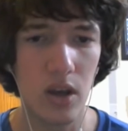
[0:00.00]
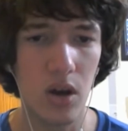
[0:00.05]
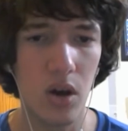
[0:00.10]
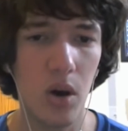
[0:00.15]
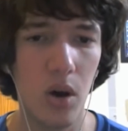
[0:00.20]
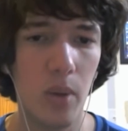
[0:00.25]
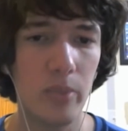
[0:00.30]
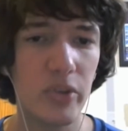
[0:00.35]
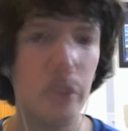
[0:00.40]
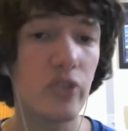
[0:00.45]

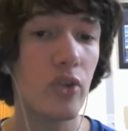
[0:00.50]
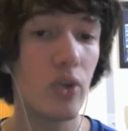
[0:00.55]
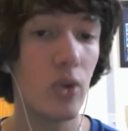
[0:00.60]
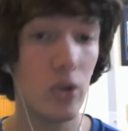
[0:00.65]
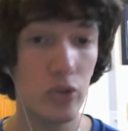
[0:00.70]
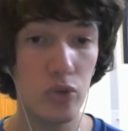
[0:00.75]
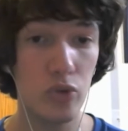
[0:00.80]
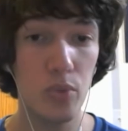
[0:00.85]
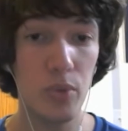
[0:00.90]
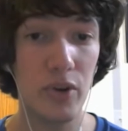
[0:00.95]
just
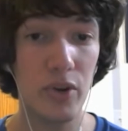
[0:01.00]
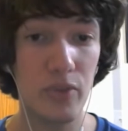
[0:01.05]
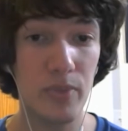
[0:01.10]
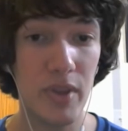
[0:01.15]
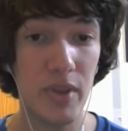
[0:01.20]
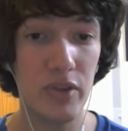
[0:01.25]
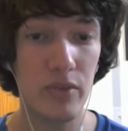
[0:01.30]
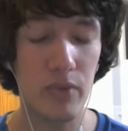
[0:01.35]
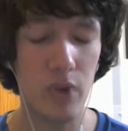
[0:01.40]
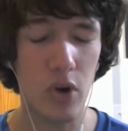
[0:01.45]
super
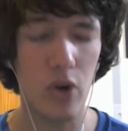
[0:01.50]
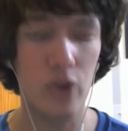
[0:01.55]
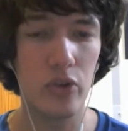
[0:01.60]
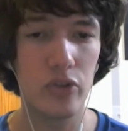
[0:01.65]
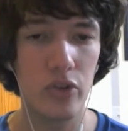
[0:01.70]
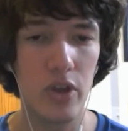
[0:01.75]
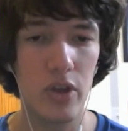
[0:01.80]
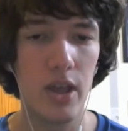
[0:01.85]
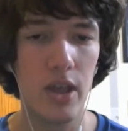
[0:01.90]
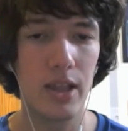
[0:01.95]
expensive
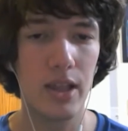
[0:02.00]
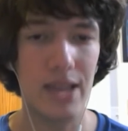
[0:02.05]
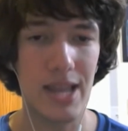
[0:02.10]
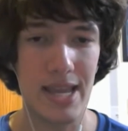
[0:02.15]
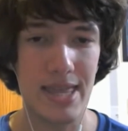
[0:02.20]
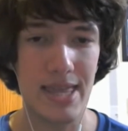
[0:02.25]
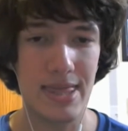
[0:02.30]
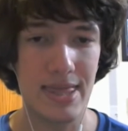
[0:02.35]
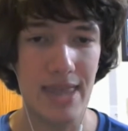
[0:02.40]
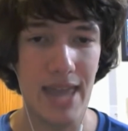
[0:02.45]
cards
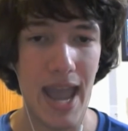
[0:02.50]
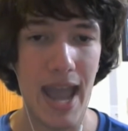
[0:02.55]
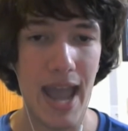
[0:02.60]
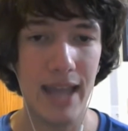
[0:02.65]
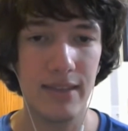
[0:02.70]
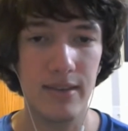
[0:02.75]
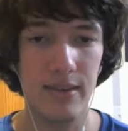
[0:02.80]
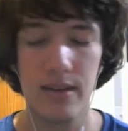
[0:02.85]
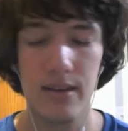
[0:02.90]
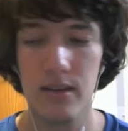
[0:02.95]
like
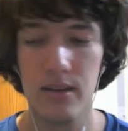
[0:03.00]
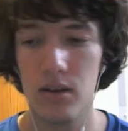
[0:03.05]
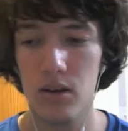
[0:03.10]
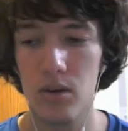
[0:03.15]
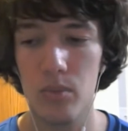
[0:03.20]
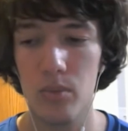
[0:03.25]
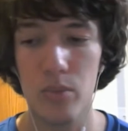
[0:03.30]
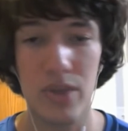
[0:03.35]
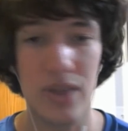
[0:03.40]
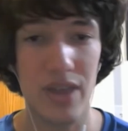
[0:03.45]
that,
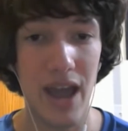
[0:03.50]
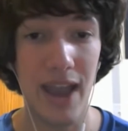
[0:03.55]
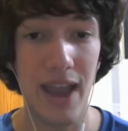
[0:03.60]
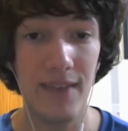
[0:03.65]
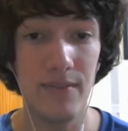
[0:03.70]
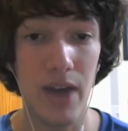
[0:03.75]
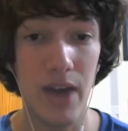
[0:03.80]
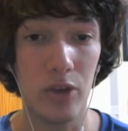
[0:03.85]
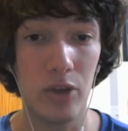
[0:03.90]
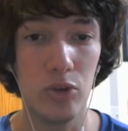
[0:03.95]
with high
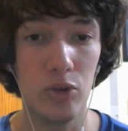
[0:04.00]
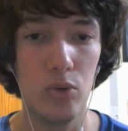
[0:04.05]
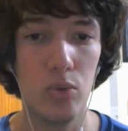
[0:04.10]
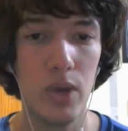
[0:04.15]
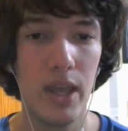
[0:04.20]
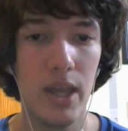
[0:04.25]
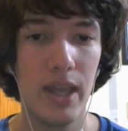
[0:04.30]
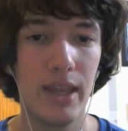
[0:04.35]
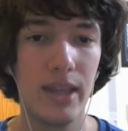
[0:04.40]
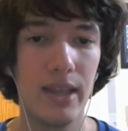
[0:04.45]
value
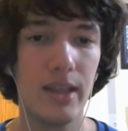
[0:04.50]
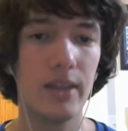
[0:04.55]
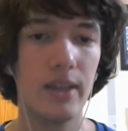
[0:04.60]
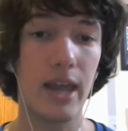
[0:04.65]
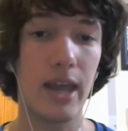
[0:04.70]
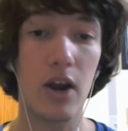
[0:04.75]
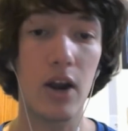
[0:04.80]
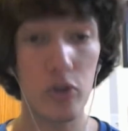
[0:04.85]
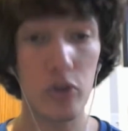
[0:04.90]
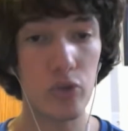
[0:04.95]

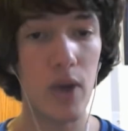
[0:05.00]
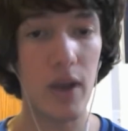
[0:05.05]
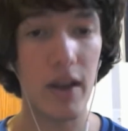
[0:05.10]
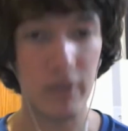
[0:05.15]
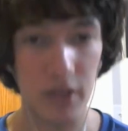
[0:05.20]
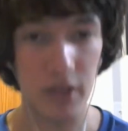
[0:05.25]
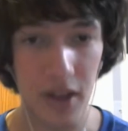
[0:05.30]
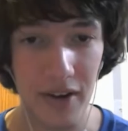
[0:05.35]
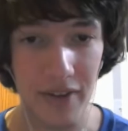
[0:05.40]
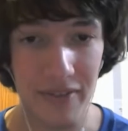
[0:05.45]
that also have a
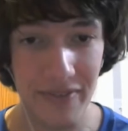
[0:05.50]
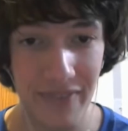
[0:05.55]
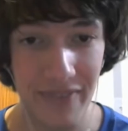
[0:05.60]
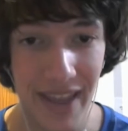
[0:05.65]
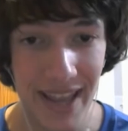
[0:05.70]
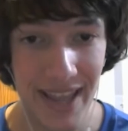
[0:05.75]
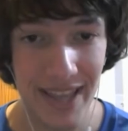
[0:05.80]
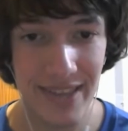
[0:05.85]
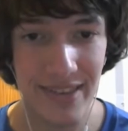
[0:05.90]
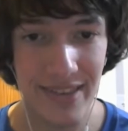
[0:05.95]
lot of
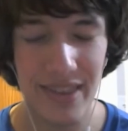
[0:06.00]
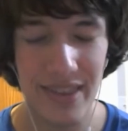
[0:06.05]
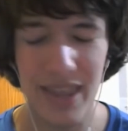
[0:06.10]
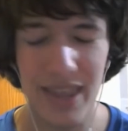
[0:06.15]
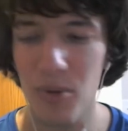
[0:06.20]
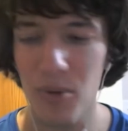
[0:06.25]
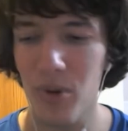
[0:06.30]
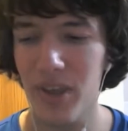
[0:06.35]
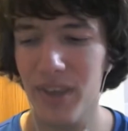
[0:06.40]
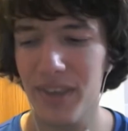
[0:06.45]
fakes they
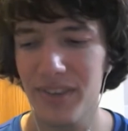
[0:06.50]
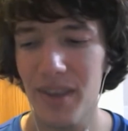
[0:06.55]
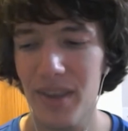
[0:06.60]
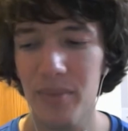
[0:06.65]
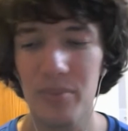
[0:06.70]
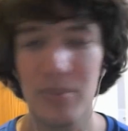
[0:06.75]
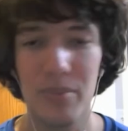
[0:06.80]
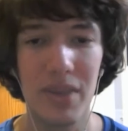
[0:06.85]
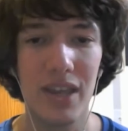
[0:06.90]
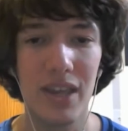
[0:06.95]
won't
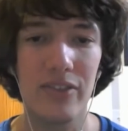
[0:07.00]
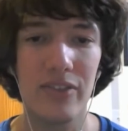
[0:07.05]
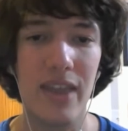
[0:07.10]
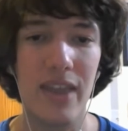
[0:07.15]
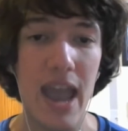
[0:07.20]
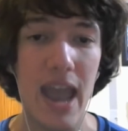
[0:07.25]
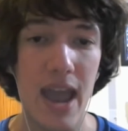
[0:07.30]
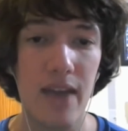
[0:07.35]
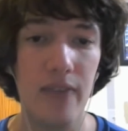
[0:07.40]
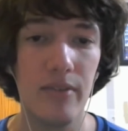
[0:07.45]
accept because they
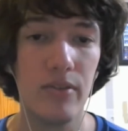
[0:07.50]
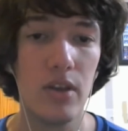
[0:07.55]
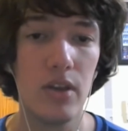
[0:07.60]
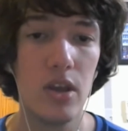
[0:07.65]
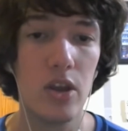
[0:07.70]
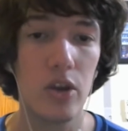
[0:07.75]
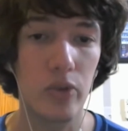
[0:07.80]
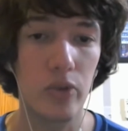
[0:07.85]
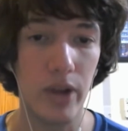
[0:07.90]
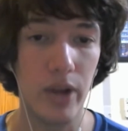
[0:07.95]
have
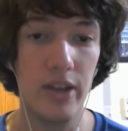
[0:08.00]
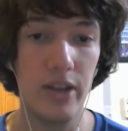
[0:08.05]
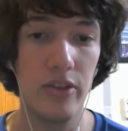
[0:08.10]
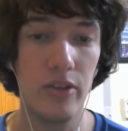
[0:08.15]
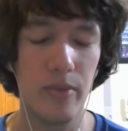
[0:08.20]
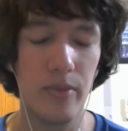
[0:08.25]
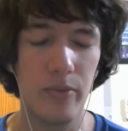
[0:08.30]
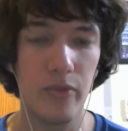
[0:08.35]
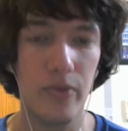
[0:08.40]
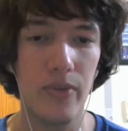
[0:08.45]
graded
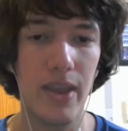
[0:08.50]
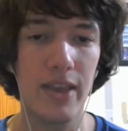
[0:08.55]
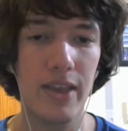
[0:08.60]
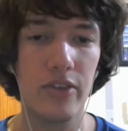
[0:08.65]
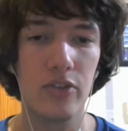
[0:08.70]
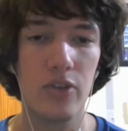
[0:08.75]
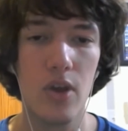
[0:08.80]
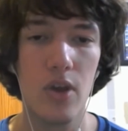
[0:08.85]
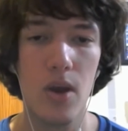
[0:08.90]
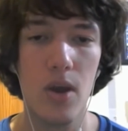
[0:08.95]
some
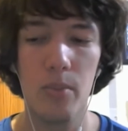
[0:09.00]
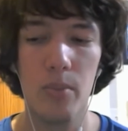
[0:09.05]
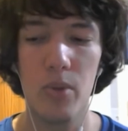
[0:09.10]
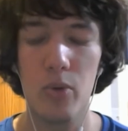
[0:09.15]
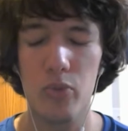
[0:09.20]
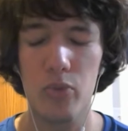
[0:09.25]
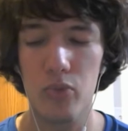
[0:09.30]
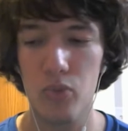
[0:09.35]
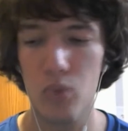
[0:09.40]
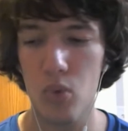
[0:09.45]
fakes
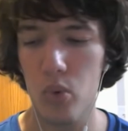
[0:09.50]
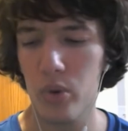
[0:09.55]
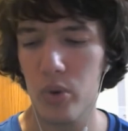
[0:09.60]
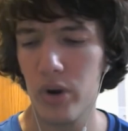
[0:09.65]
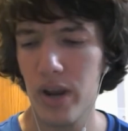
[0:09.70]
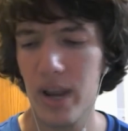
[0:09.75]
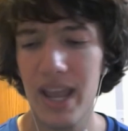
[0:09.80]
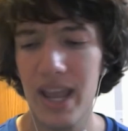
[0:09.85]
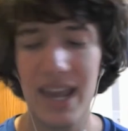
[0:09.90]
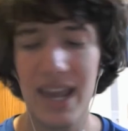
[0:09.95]
before.
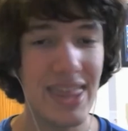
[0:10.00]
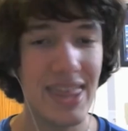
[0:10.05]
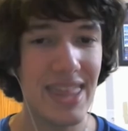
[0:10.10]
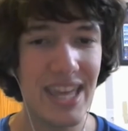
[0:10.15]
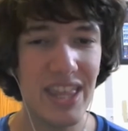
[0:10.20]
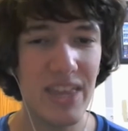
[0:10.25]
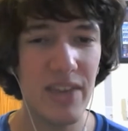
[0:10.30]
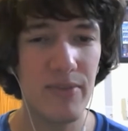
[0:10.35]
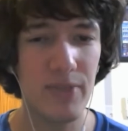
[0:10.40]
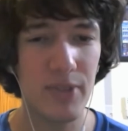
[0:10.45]
And I think
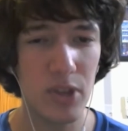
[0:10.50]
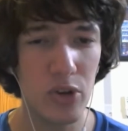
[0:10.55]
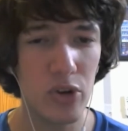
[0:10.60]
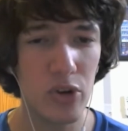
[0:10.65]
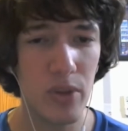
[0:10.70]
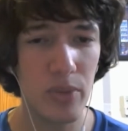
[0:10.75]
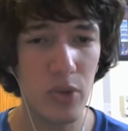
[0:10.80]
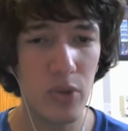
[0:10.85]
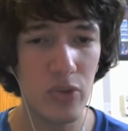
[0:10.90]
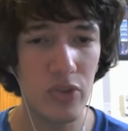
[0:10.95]
they've cleared
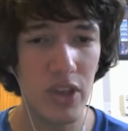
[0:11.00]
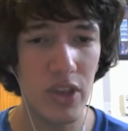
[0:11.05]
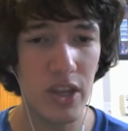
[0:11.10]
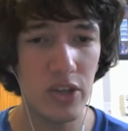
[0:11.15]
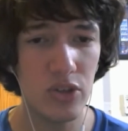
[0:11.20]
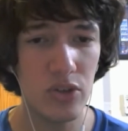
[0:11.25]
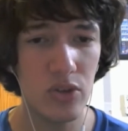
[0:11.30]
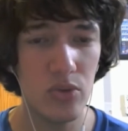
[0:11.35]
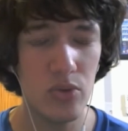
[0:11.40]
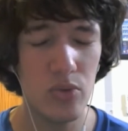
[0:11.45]
up those
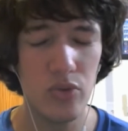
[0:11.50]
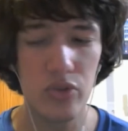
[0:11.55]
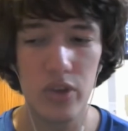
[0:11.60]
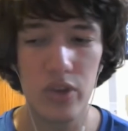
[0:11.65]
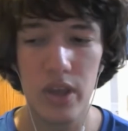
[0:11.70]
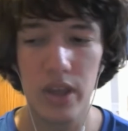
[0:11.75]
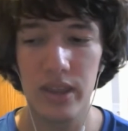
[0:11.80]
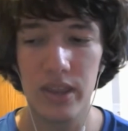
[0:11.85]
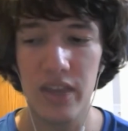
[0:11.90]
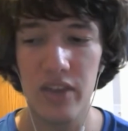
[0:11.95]
issues.
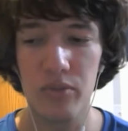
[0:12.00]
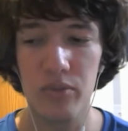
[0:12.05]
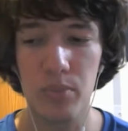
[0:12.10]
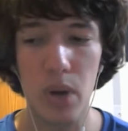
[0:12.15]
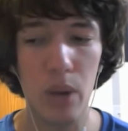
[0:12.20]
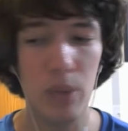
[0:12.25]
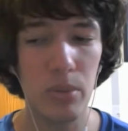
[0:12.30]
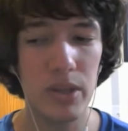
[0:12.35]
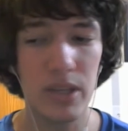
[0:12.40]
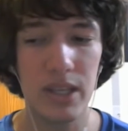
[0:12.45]
They've
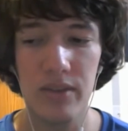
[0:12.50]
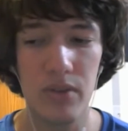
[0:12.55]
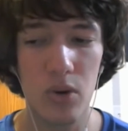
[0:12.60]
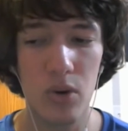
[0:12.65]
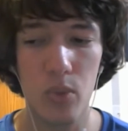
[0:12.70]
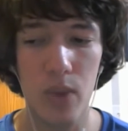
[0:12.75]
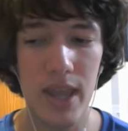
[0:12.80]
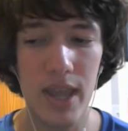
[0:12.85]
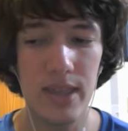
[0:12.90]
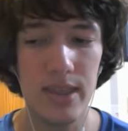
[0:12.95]
probably given
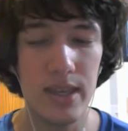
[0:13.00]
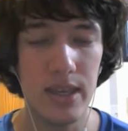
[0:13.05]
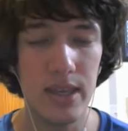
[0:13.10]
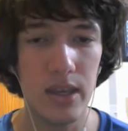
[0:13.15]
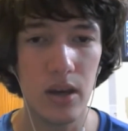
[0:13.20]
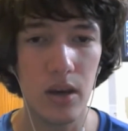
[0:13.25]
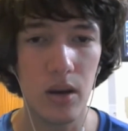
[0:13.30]
away the